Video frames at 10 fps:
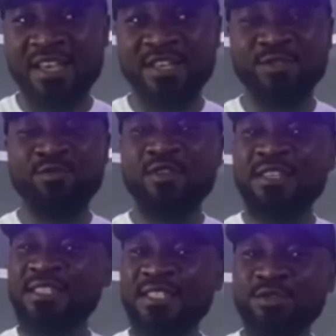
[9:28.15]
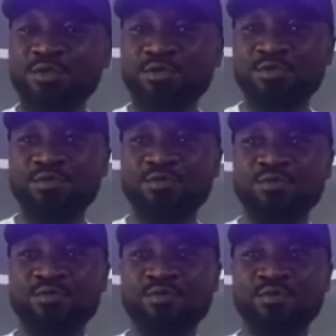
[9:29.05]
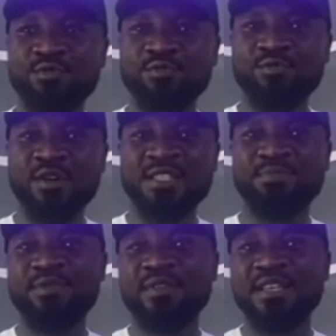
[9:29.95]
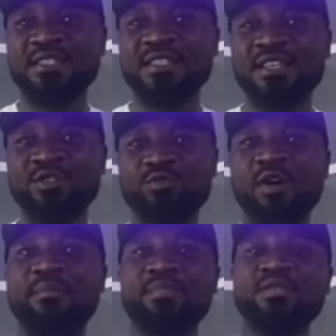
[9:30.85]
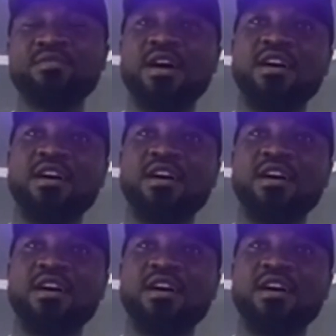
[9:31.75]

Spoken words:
it's not easy to experience, to abuse,